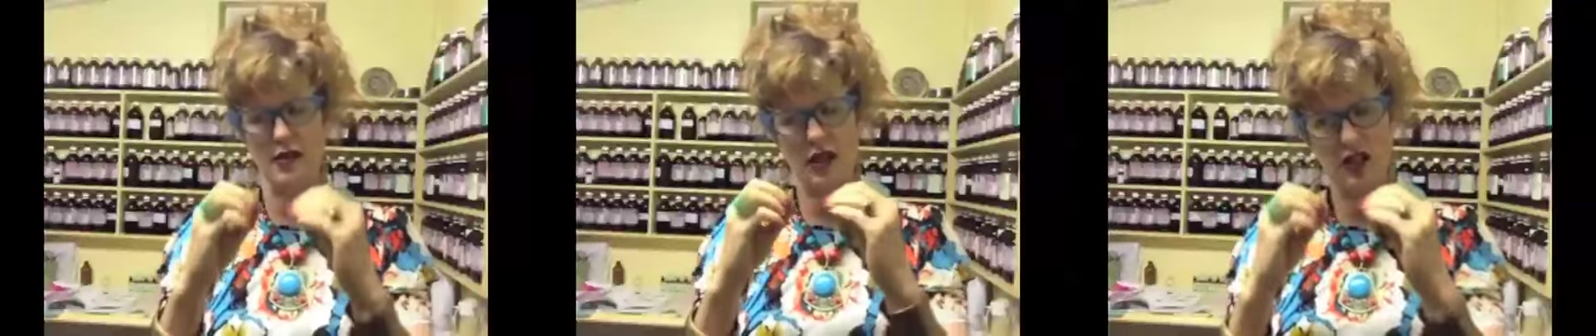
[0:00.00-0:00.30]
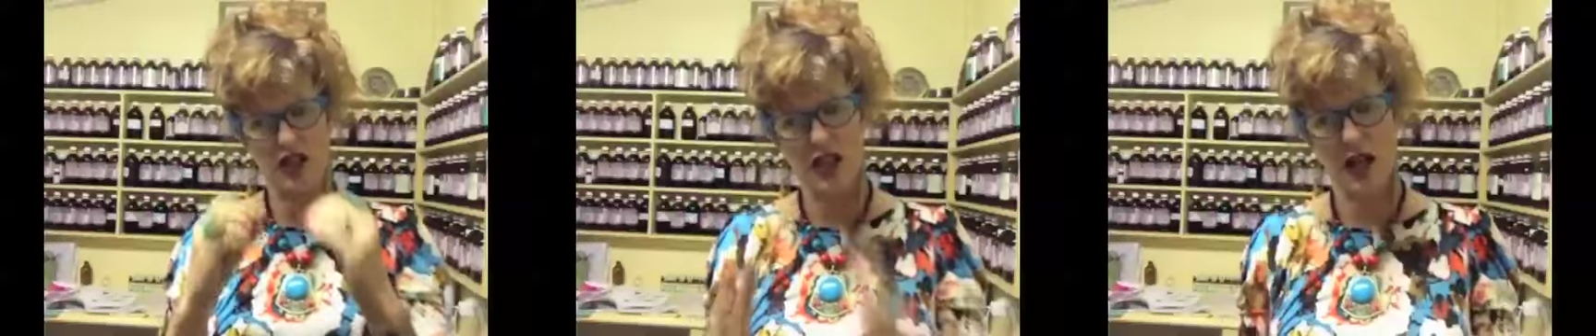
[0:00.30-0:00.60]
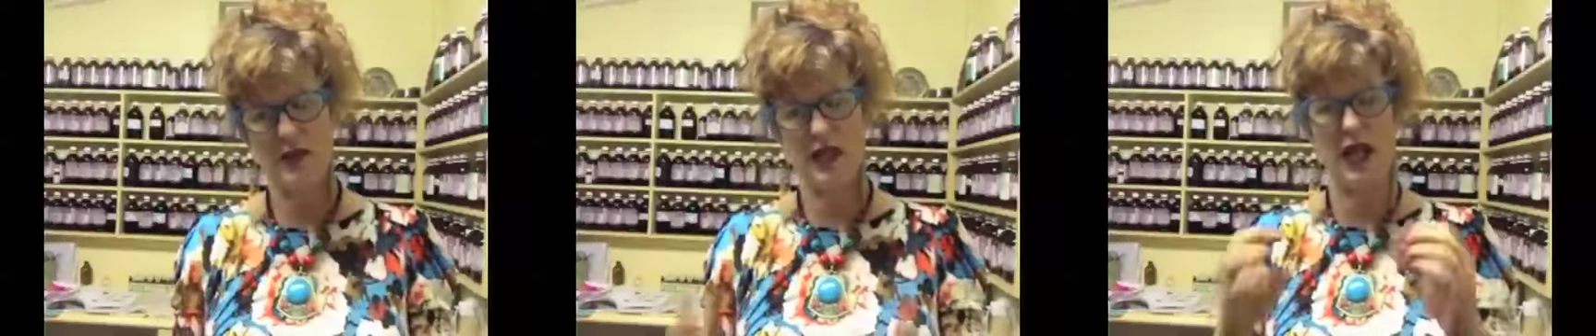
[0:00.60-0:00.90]
spasms. So it just
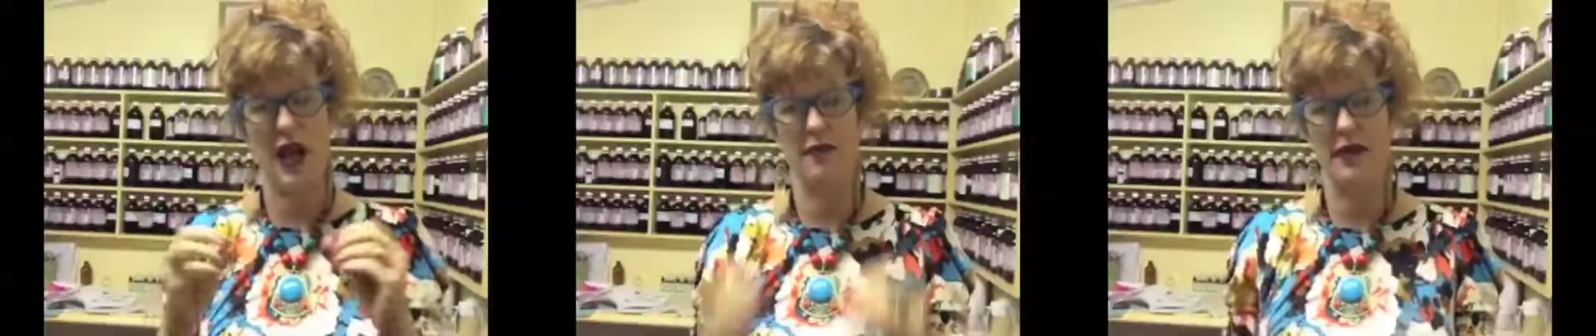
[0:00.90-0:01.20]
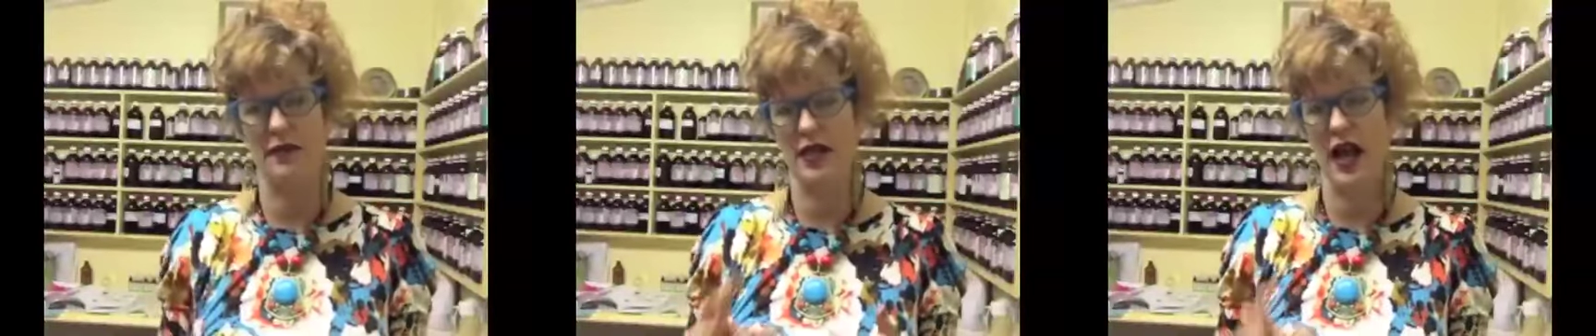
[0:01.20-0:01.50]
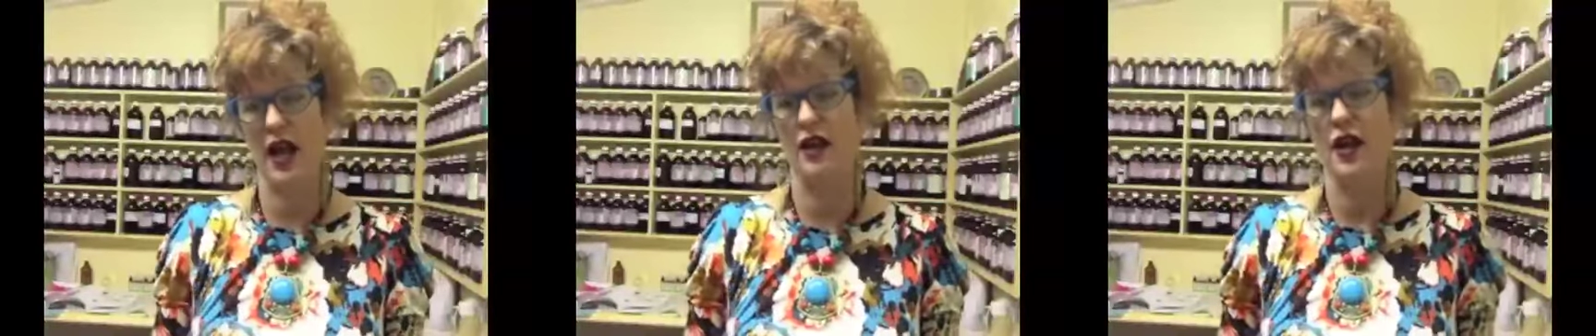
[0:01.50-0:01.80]
helps to calm them
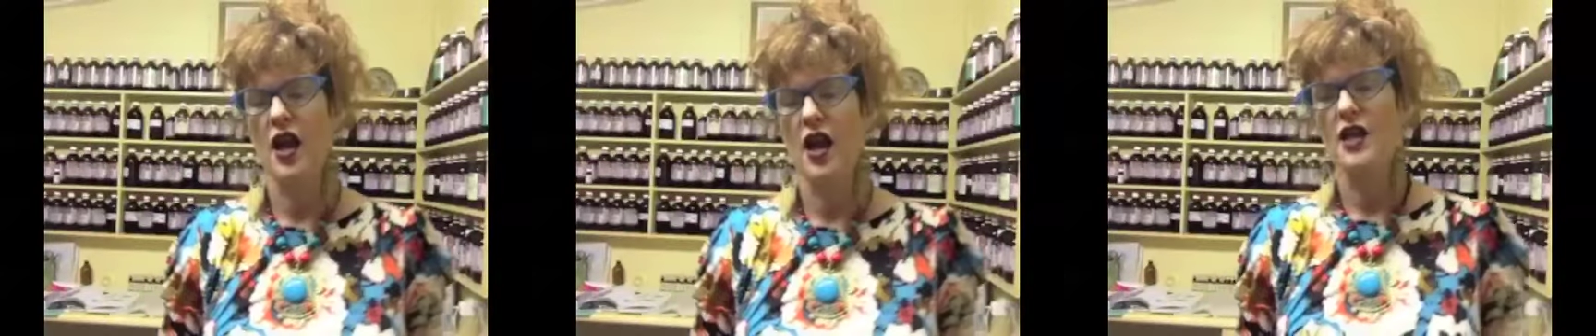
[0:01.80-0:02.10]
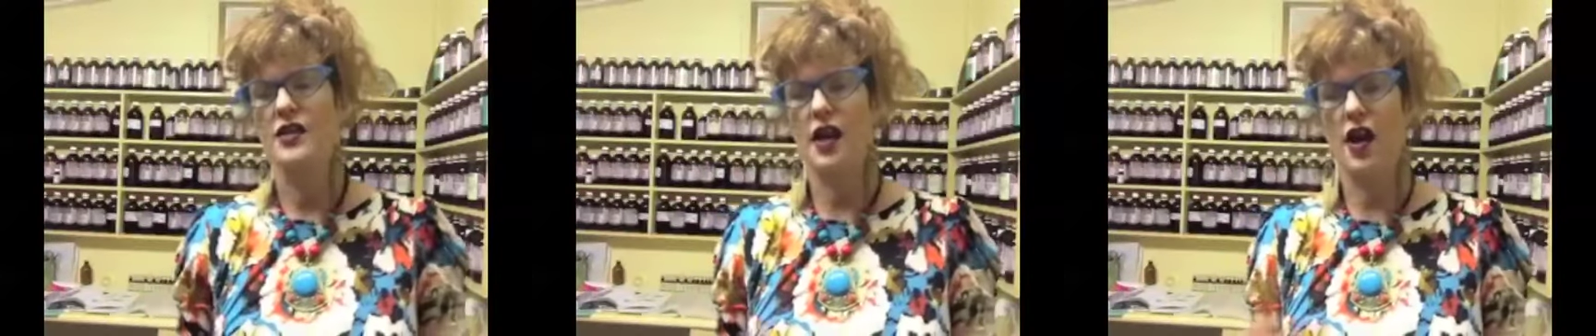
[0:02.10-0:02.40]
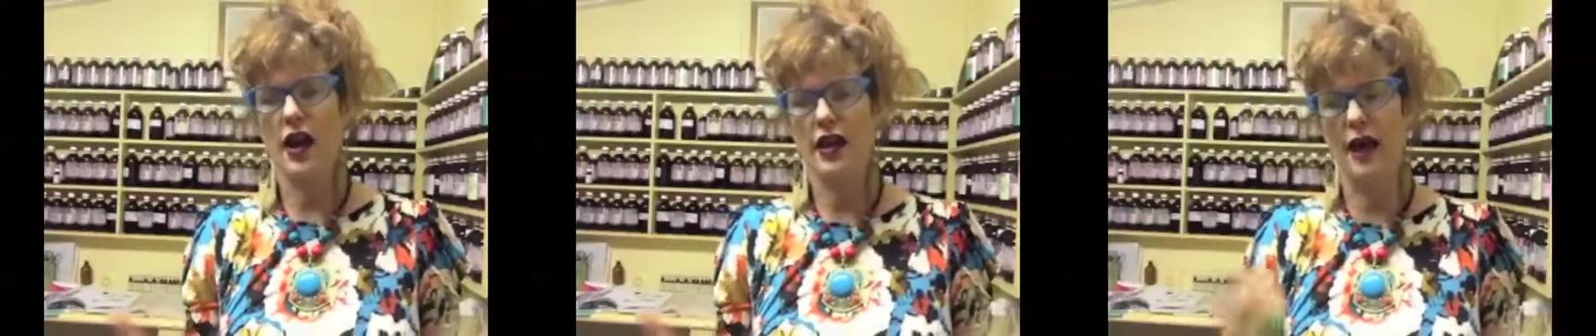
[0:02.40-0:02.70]
down. So
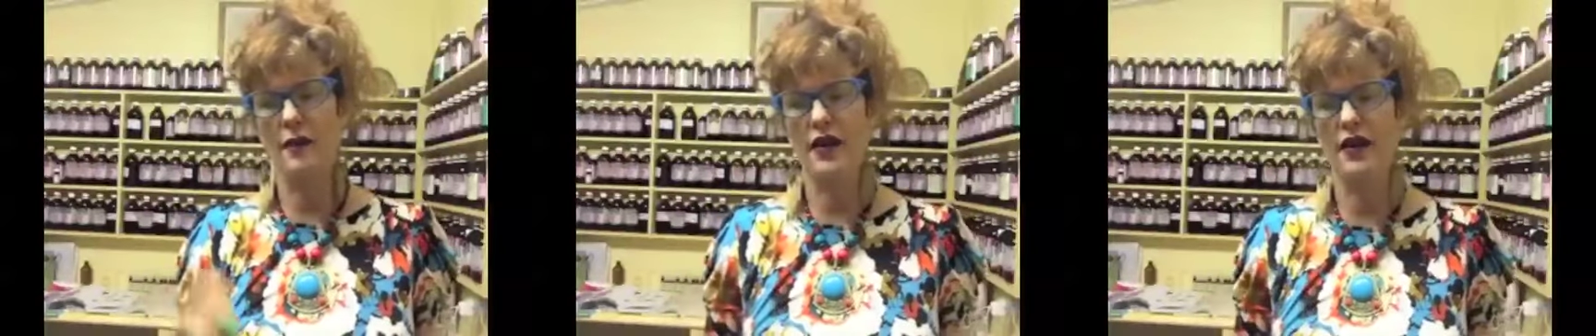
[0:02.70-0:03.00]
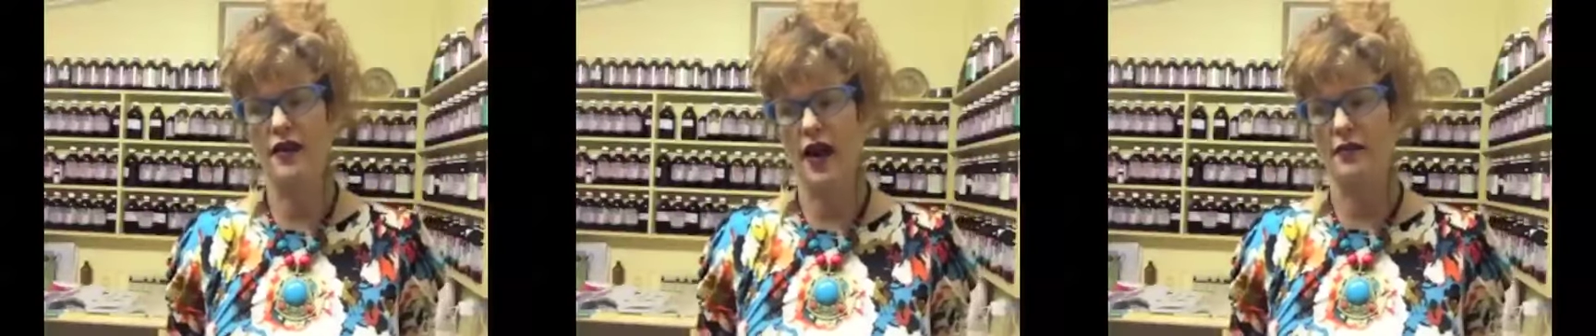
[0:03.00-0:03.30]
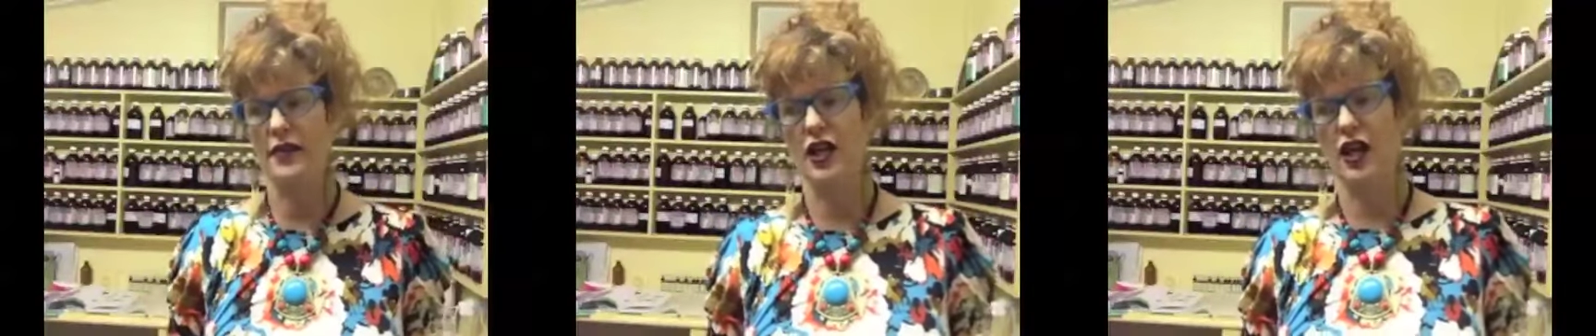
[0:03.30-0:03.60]
a cup of
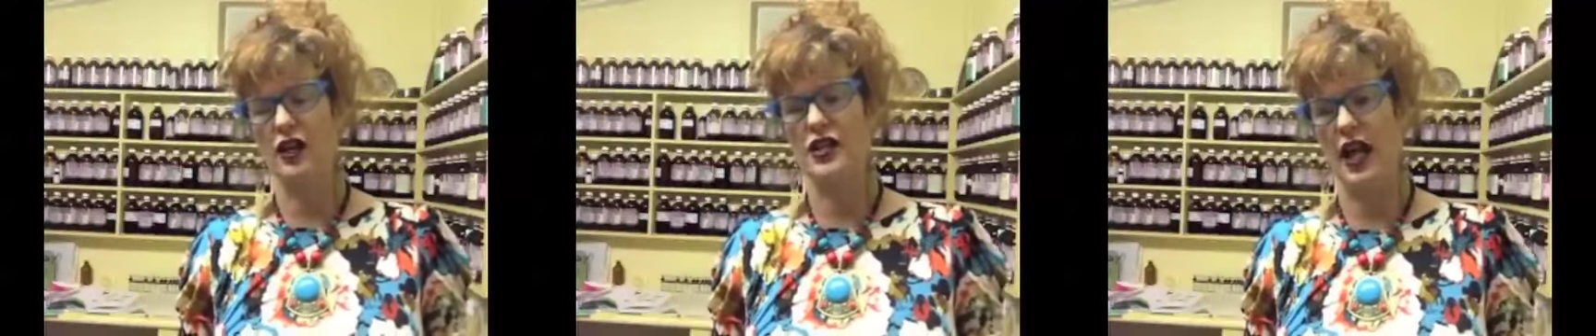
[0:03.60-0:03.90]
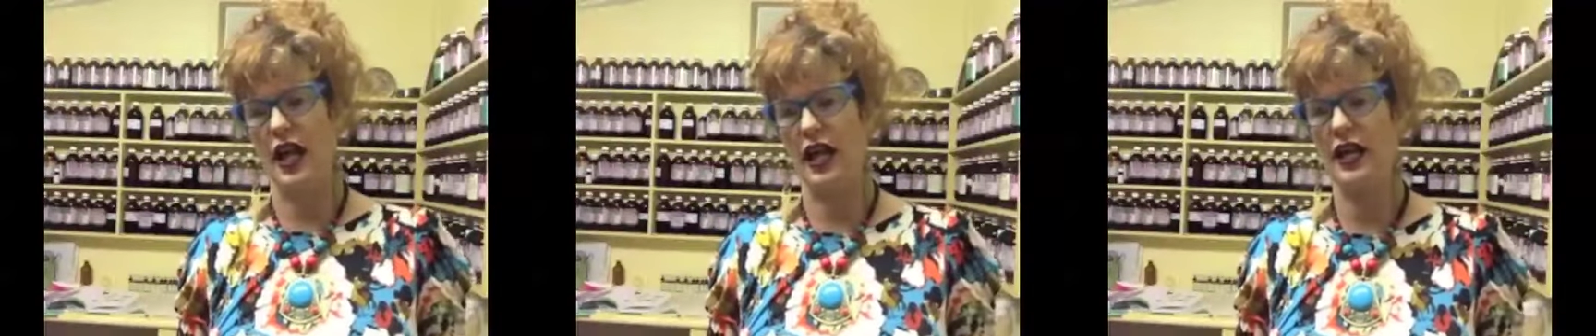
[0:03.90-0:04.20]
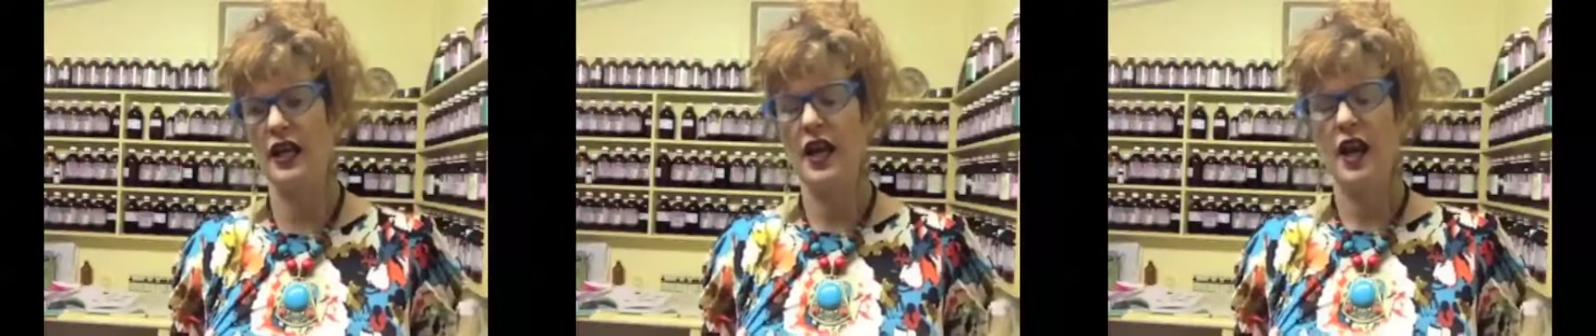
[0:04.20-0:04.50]
ginkgo
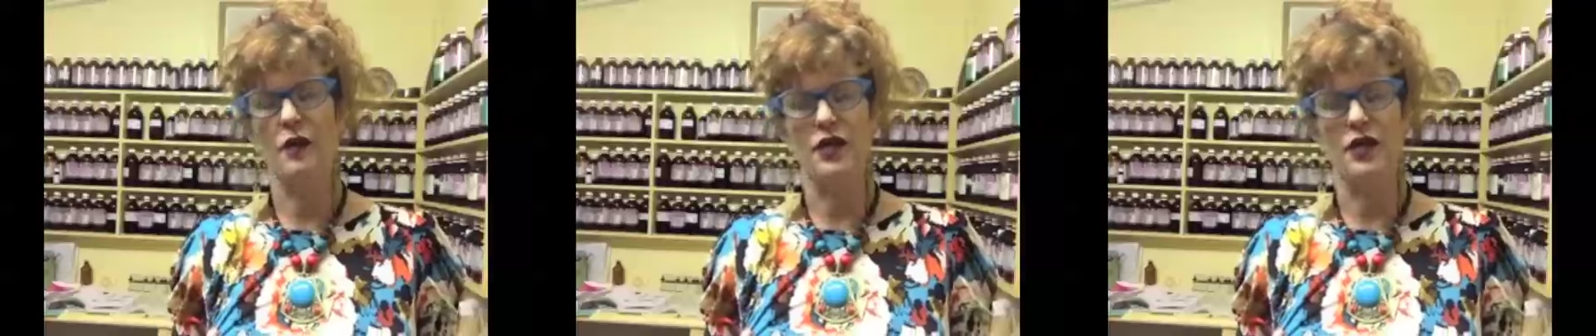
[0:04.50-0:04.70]
tea,